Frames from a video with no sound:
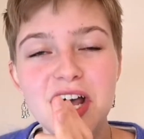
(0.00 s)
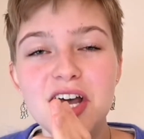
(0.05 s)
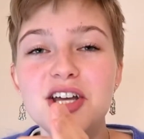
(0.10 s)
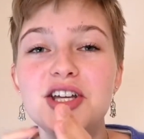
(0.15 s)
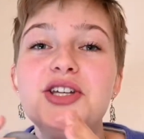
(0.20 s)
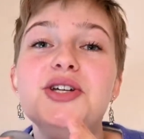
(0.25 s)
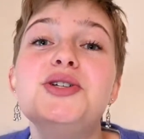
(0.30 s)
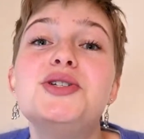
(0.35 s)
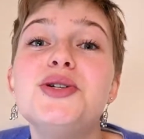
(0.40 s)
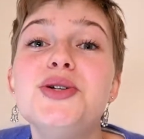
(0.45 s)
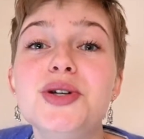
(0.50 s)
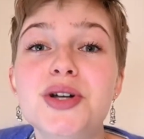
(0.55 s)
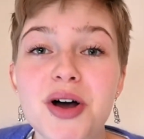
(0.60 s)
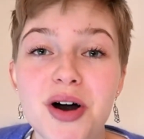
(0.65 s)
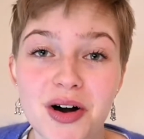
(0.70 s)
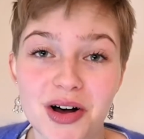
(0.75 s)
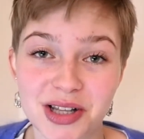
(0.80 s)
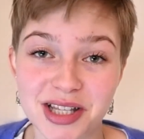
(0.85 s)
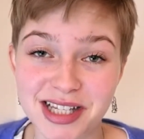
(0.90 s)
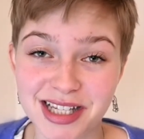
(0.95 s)
You do
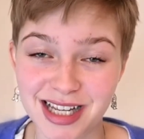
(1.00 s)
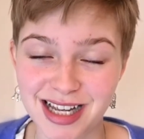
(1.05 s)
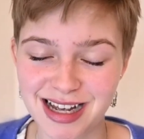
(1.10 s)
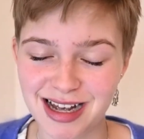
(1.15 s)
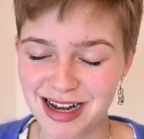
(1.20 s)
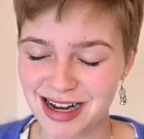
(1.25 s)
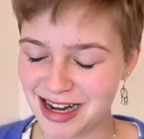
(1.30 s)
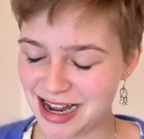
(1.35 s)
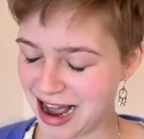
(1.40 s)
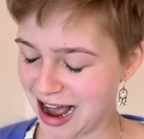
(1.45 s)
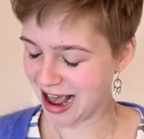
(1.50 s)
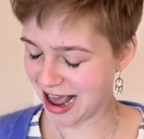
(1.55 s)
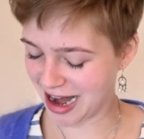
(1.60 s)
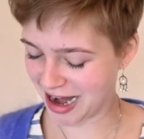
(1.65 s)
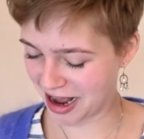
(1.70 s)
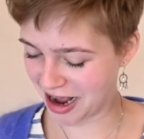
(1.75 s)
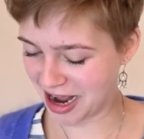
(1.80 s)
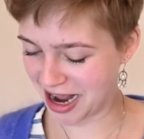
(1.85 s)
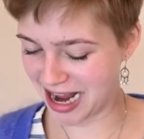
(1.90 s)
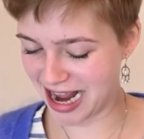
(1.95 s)
not, and
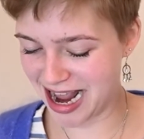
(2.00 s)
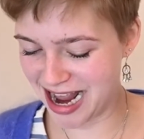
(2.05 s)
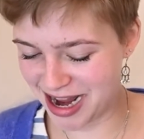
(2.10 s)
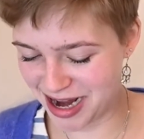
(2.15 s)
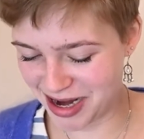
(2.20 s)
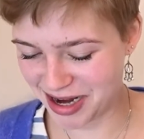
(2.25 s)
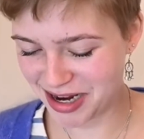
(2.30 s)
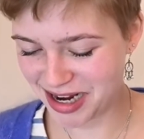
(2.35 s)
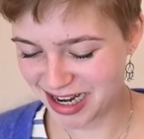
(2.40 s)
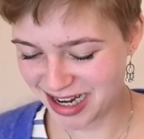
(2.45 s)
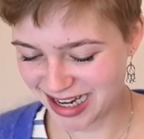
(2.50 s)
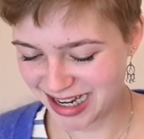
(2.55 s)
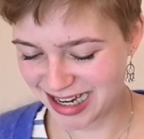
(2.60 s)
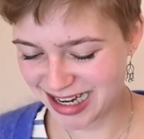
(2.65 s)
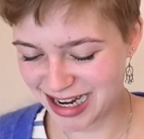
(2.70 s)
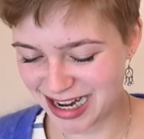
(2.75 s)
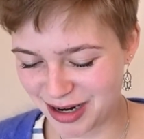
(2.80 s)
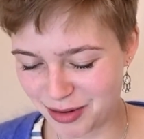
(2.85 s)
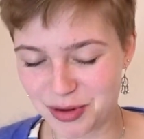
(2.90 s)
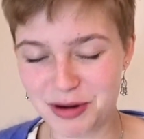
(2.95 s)
I
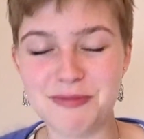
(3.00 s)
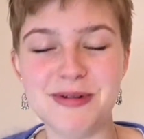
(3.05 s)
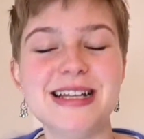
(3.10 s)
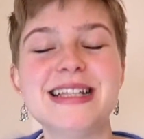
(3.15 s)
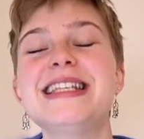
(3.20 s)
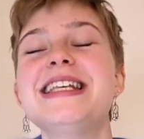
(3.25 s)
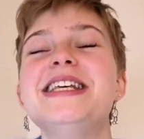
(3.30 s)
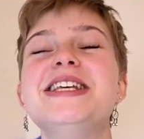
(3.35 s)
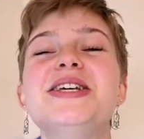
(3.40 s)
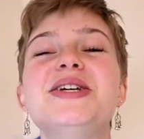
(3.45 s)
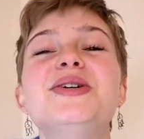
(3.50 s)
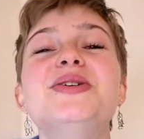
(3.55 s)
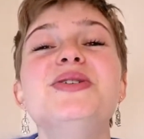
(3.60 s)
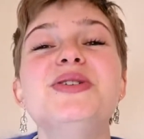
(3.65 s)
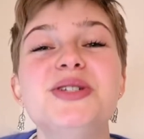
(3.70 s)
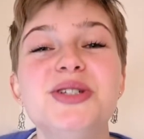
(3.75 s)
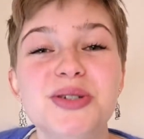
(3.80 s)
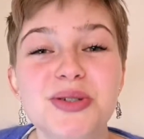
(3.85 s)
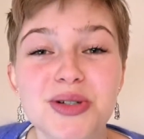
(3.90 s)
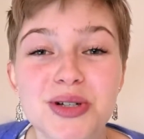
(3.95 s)
repeat, you
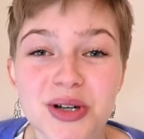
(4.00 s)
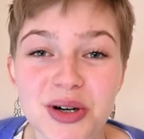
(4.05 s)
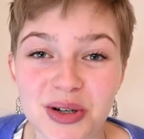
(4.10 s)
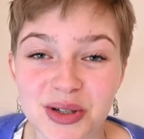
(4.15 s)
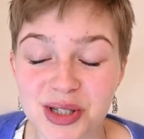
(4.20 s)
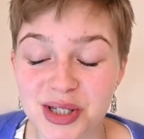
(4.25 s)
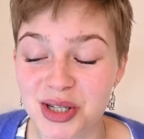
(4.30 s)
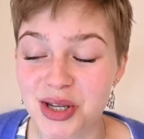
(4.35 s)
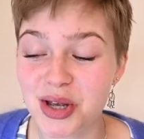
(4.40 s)
do not